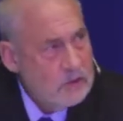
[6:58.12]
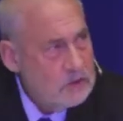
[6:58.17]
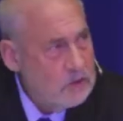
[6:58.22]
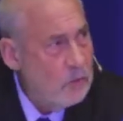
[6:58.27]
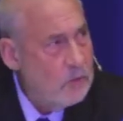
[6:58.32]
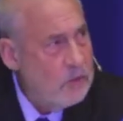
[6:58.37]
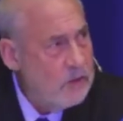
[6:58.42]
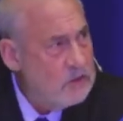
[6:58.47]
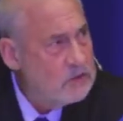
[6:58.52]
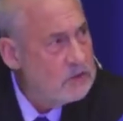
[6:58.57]

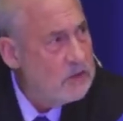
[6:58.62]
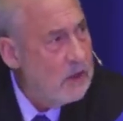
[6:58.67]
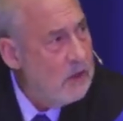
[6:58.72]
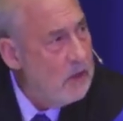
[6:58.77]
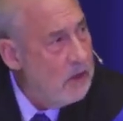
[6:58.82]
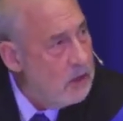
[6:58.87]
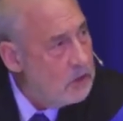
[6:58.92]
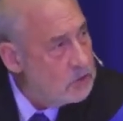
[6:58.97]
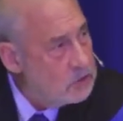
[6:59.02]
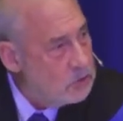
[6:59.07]
So these
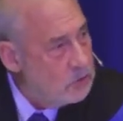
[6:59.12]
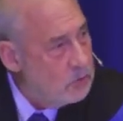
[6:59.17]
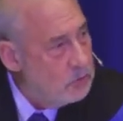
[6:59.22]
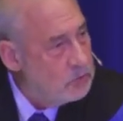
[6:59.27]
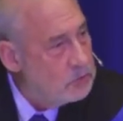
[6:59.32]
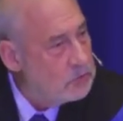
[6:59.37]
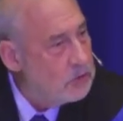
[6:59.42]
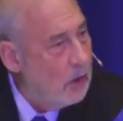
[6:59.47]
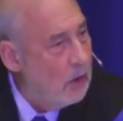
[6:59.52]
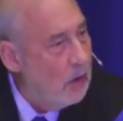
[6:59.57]

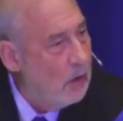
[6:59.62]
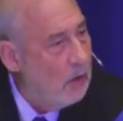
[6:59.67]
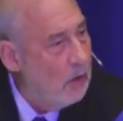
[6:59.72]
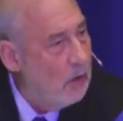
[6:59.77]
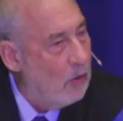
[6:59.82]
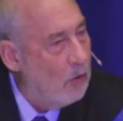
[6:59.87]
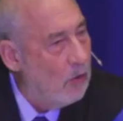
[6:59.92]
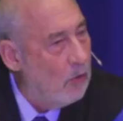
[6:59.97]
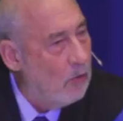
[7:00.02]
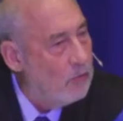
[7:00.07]
issues
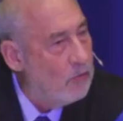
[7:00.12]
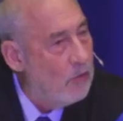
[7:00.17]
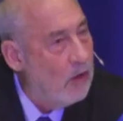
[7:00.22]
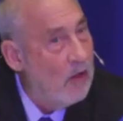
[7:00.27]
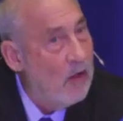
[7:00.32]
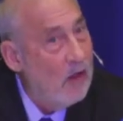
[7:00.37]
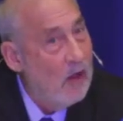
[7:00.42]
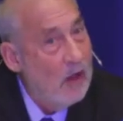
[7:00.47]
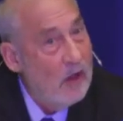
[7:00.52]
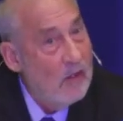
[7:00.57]
of
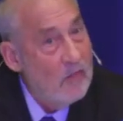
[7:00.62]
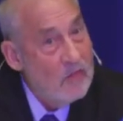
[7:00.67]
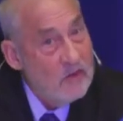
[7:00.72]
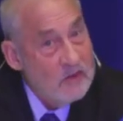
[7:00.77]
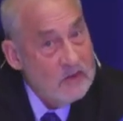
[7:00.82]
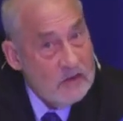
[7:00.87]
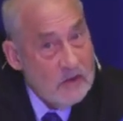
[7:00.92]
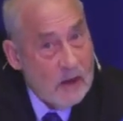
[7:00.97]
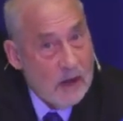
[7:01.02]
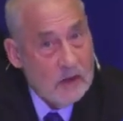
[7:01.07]

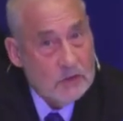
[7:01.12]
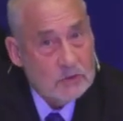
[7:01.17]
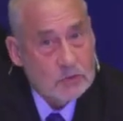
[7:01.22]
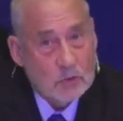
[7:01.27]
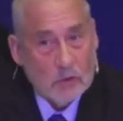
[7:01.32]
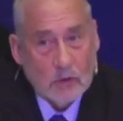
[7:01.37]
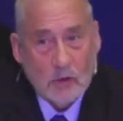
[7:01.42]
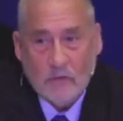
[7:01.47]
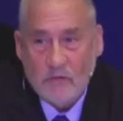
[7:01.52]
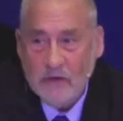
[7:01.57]
the
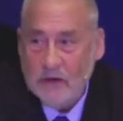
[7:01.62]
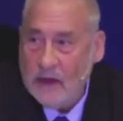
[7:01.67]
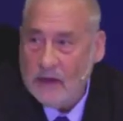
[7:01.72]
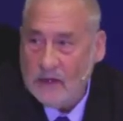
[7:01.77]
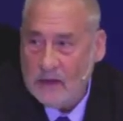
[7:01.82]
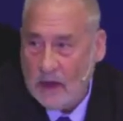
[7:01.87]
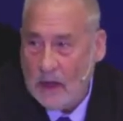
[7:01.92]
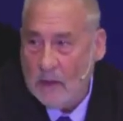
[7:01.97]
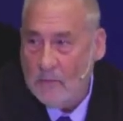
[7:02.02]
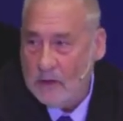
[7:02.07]
nature of an
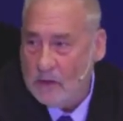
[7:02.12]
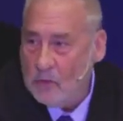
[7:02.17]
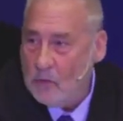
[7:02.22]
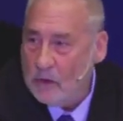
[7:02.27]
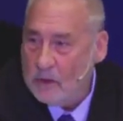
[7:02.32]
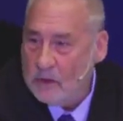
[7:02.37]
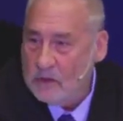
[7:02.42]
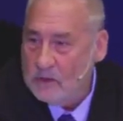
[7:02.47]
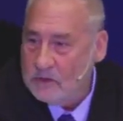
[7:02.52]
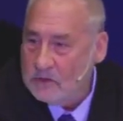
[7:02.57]
economic
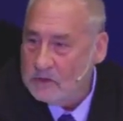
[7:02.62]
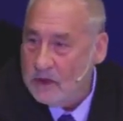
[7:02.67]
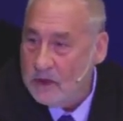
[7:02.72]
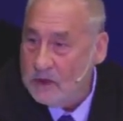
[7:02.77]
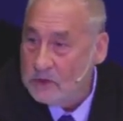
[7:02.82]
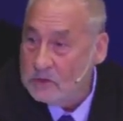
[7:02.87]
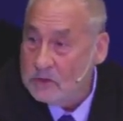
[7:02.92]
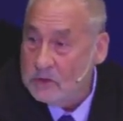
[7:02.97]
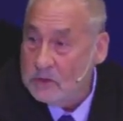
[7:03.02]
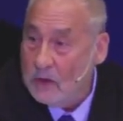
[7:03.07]

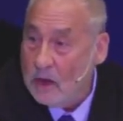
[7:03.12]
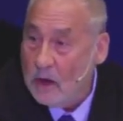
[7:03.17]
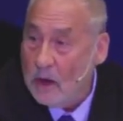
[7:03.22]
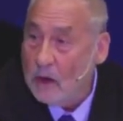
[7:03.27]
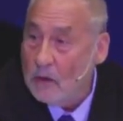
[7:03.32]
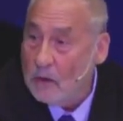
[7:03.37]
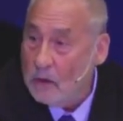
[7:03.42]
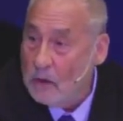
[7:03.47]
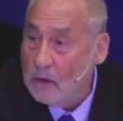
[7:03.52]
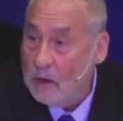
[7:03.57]
organization
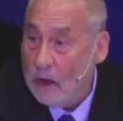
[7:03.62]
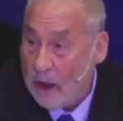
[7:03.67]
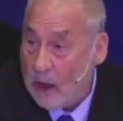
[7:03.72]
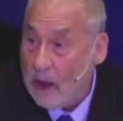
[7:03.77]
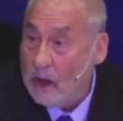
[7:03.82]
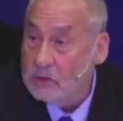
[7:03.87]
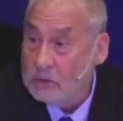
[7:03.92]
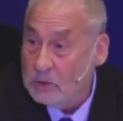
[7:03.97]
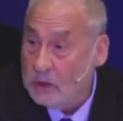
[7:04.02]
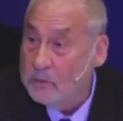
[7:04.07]
are
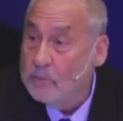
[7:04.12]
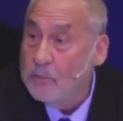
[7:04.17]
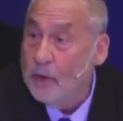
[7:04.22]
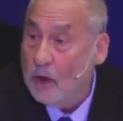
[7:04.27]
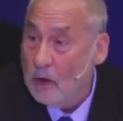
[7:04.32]
actually